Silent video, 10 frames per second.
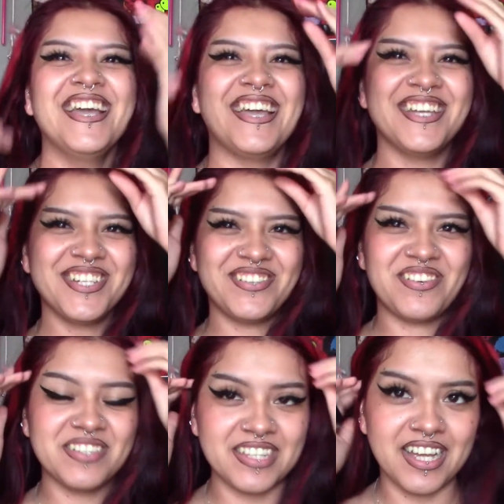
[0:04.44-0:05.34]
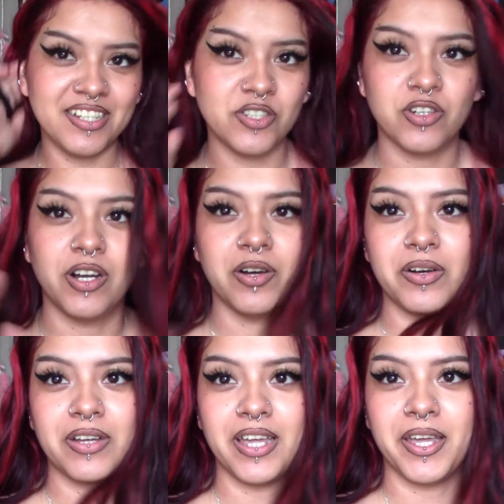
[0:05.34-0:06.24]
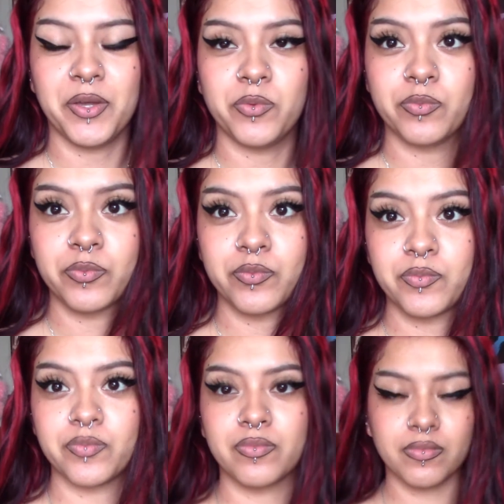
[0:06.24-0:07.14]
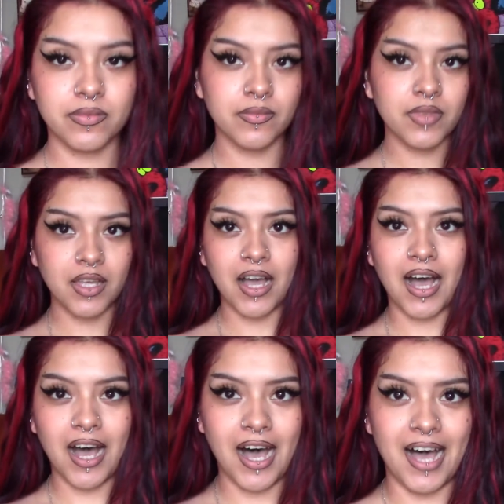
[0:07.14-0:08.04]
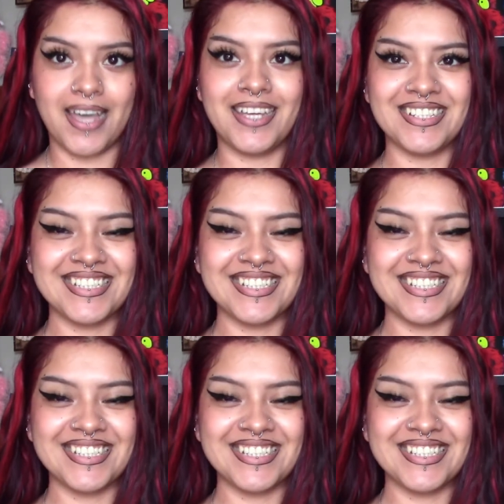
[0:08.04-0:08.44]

Ew, what was that intro? Okay. Hi.